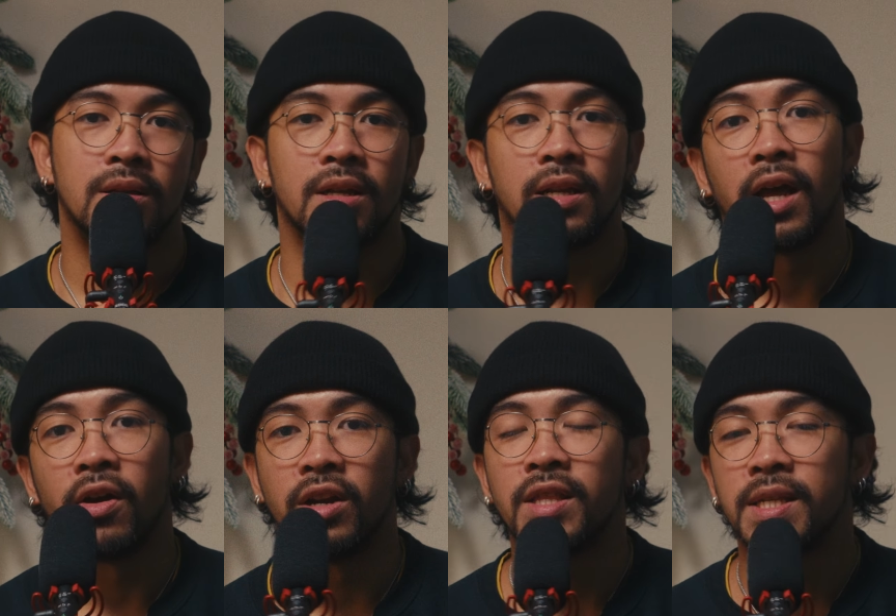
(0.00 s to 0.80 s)
And now
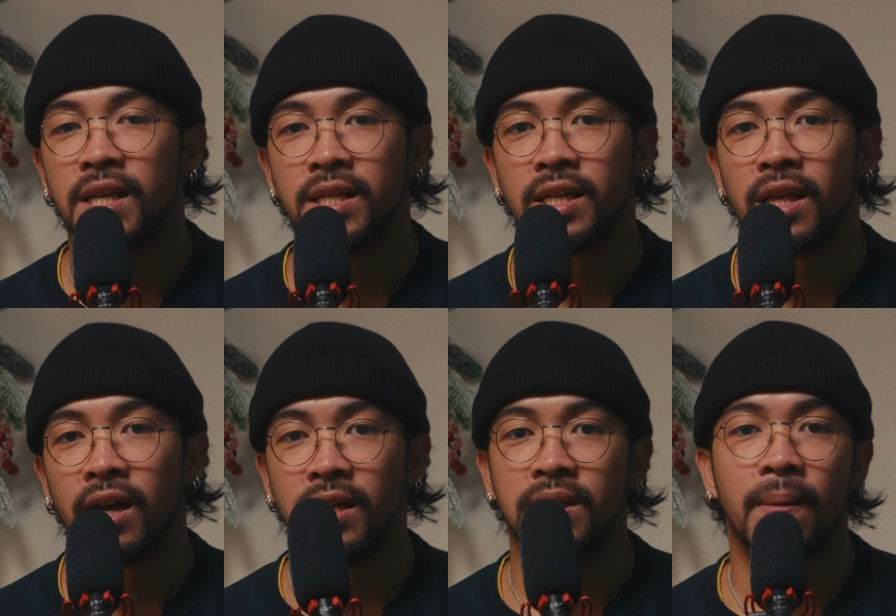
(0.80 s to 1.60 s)
another setting
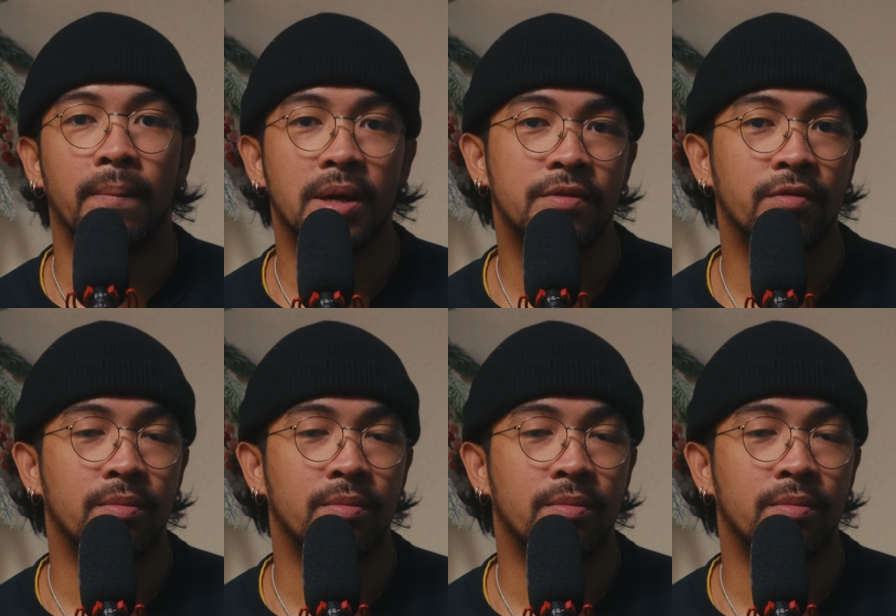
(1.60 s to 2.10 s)
that is a must for